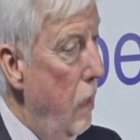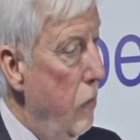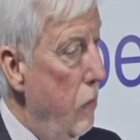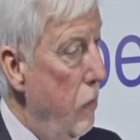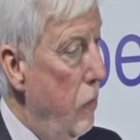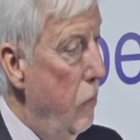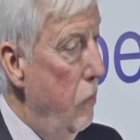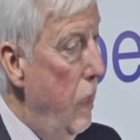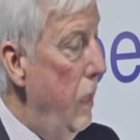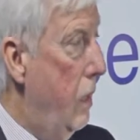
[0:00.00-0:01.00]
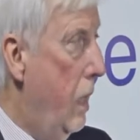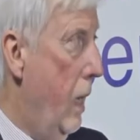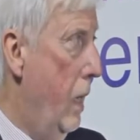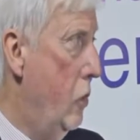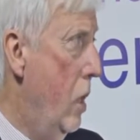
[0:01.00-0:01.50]
you don't need
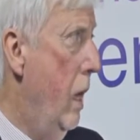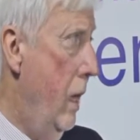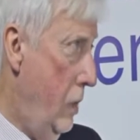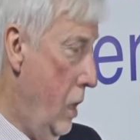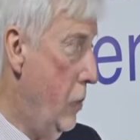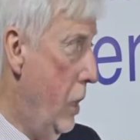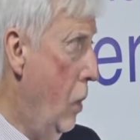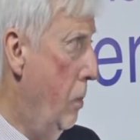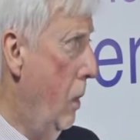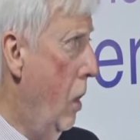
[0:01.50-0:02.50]
cash. It does help a